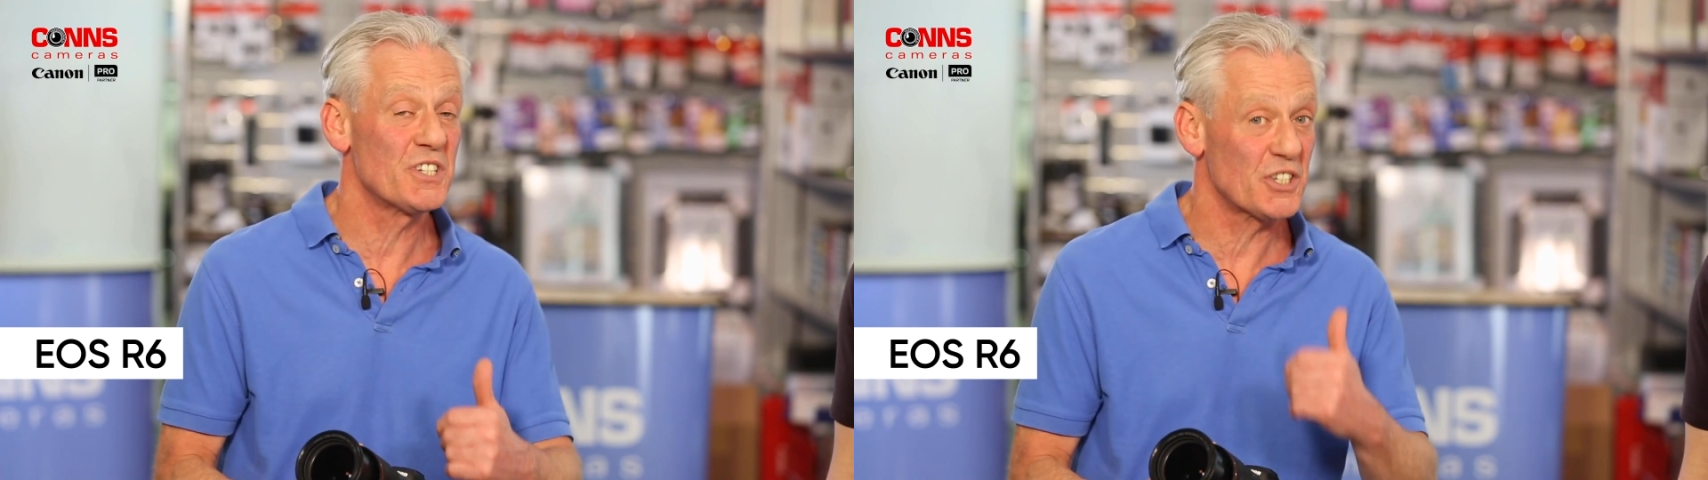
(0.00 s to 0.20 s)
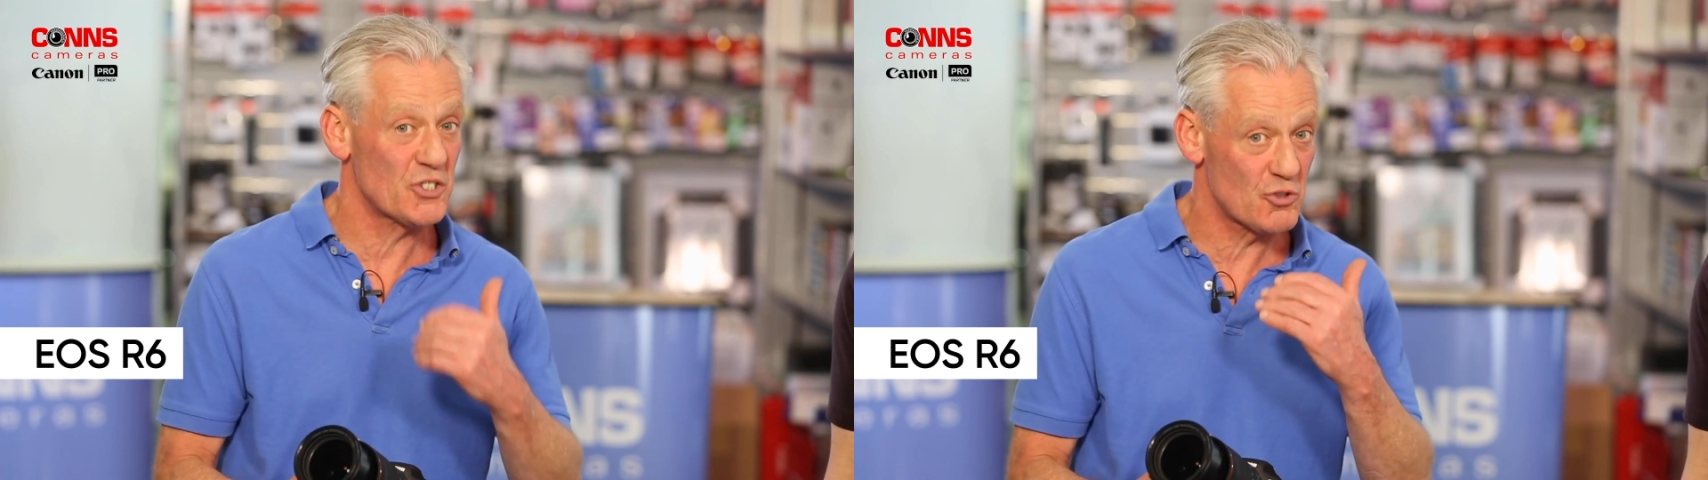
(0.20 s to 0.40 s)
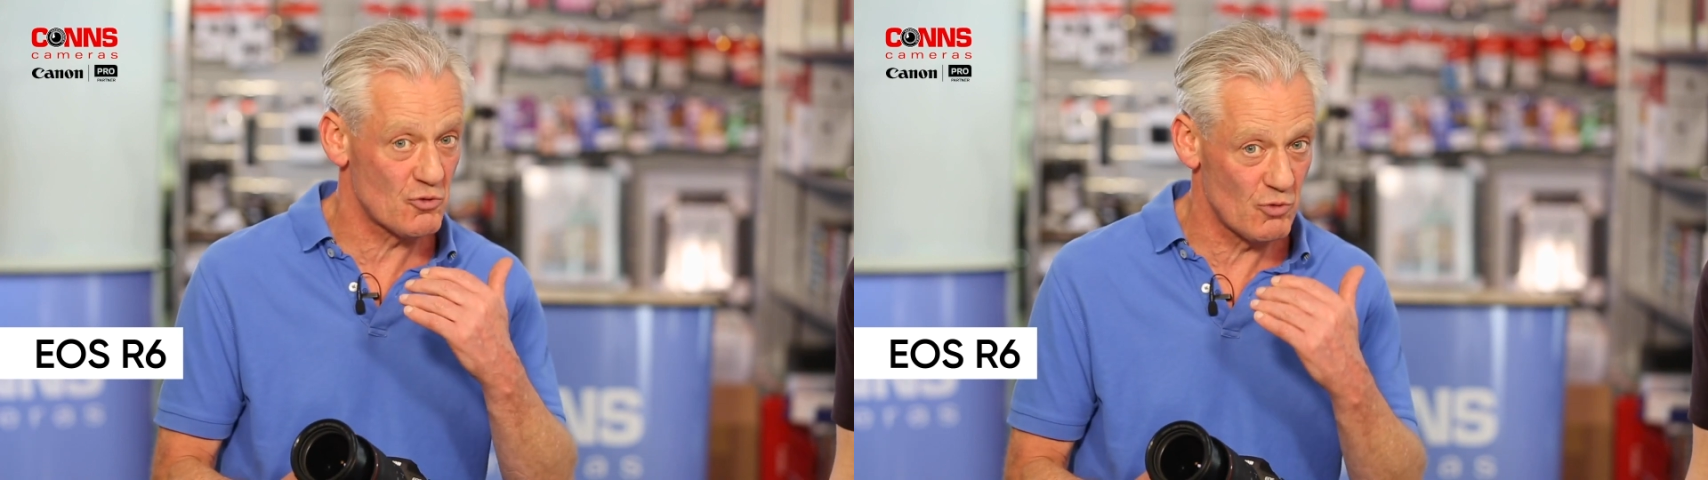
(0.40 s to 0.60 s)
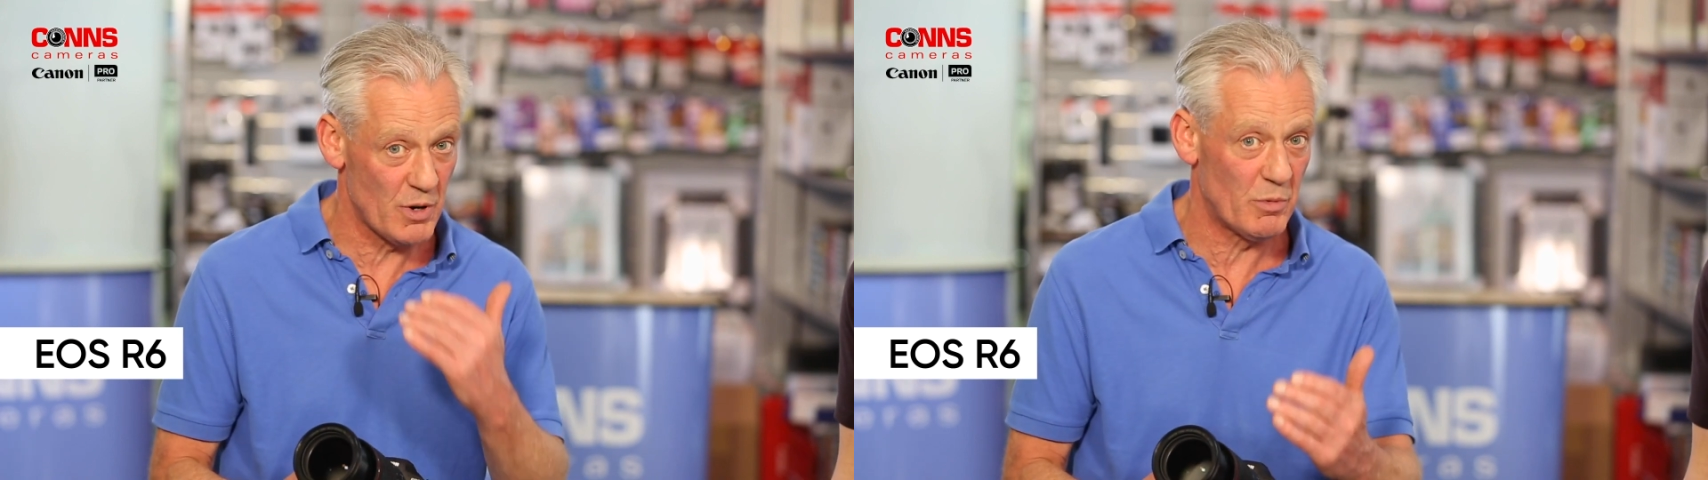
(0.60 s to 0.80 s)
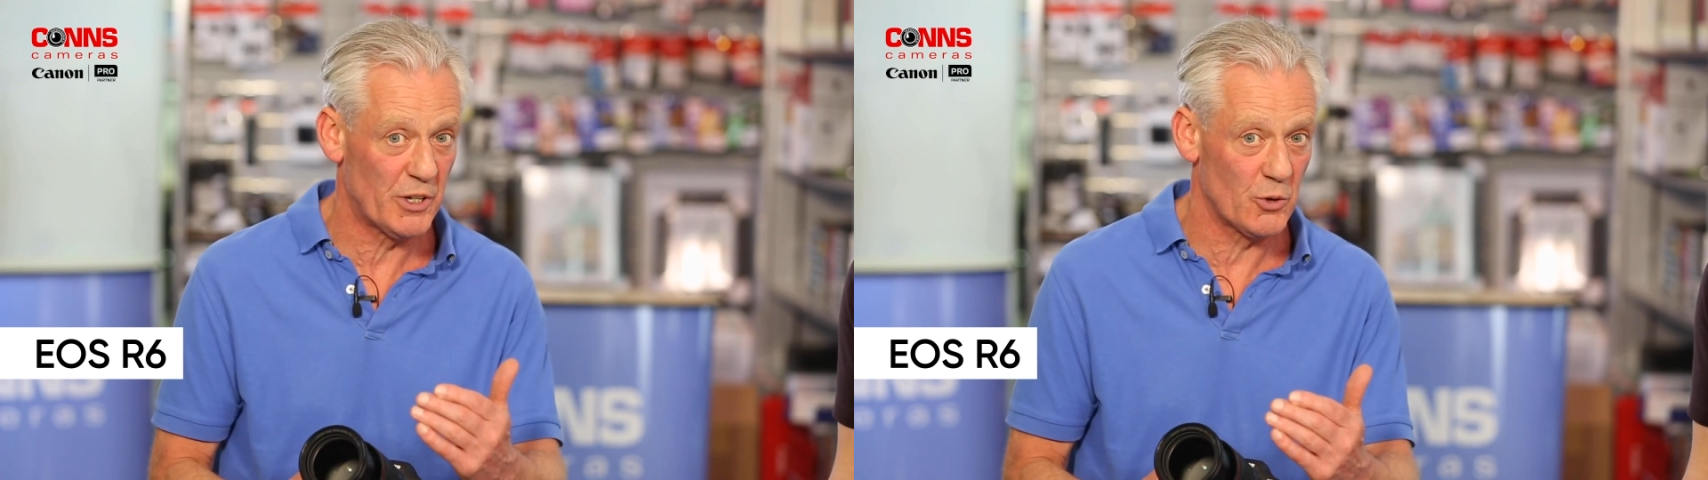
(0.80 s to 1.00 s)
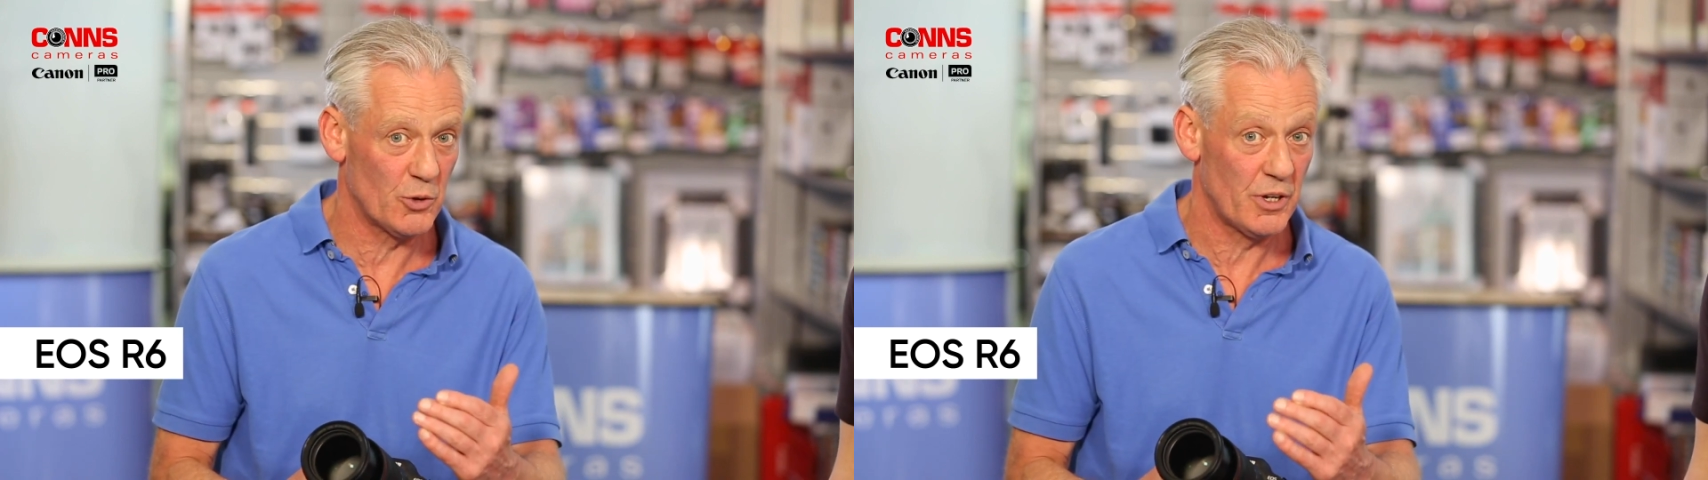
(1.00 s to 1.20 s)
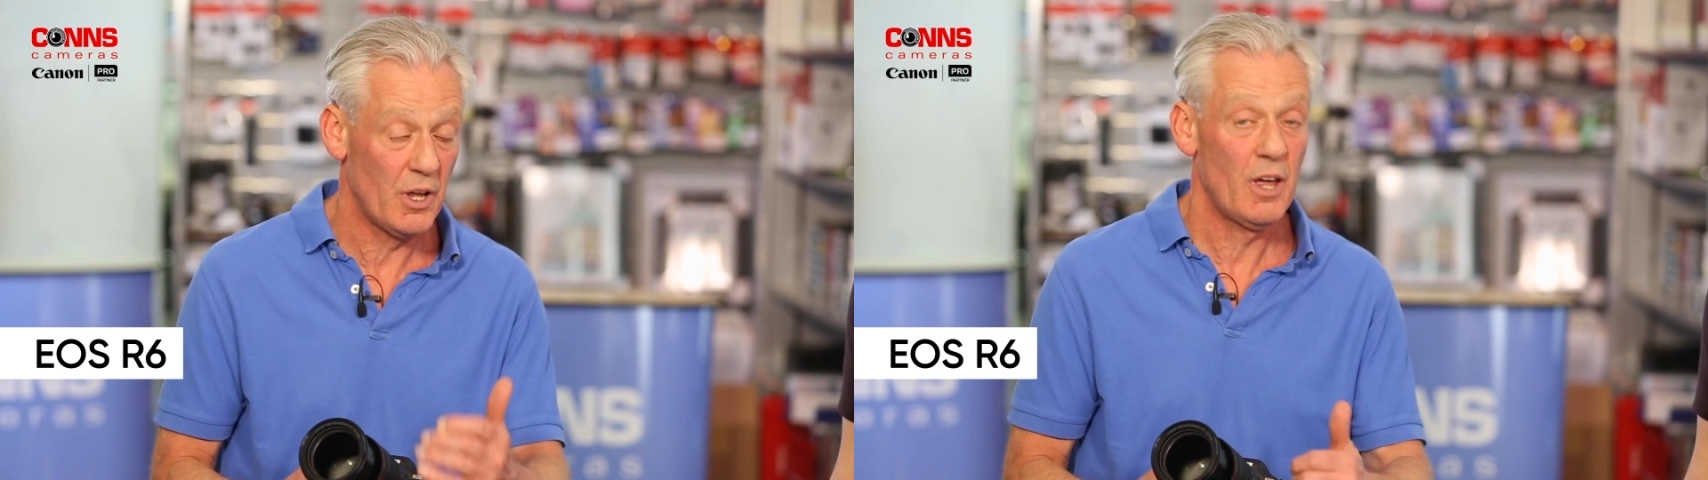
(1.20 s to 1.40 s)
extremely good.